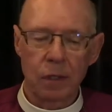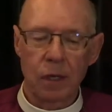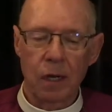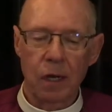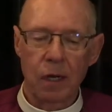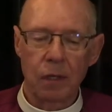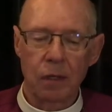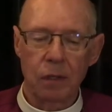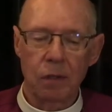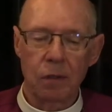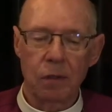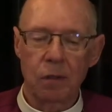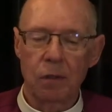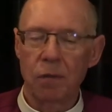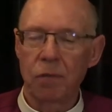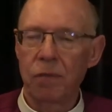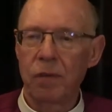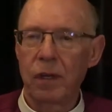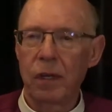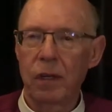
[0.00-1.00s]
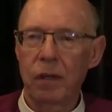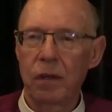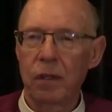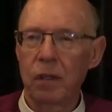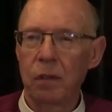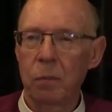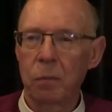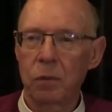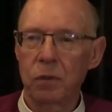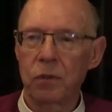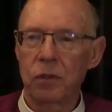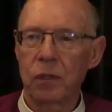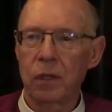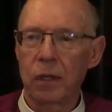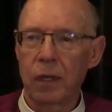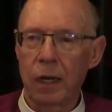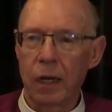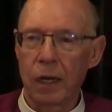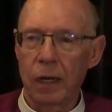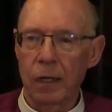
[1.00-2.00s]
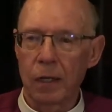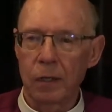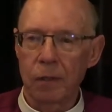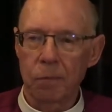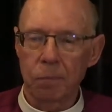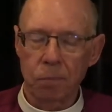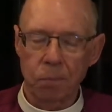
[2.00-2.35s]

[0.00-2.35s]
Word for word: kind of death he was to die,